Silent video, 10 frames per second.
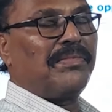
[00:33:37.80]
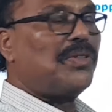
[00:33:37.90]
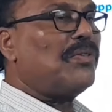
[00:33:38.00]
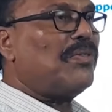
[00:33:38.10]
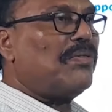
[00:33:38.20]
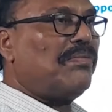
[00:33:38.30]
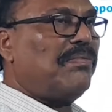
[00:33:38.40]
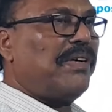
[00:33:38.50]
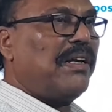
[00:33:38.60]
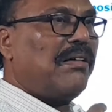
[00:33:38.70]
So,
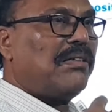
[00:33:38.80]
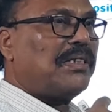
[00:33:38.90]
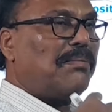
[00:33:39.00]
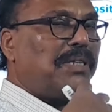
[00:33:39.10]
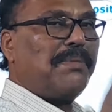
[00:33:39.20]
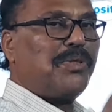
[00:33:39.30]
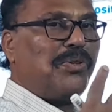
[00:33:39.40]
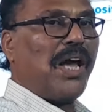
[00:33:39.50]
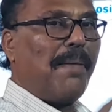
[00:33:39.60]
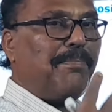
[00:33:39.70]
when sometimes you
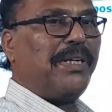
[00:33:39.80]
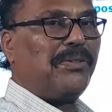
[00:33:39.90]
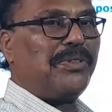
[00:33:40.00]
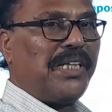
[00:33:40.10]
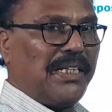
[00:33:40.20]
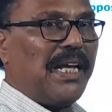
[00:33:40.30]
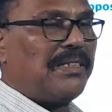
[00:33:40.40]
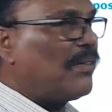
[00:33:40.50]
happen to say that,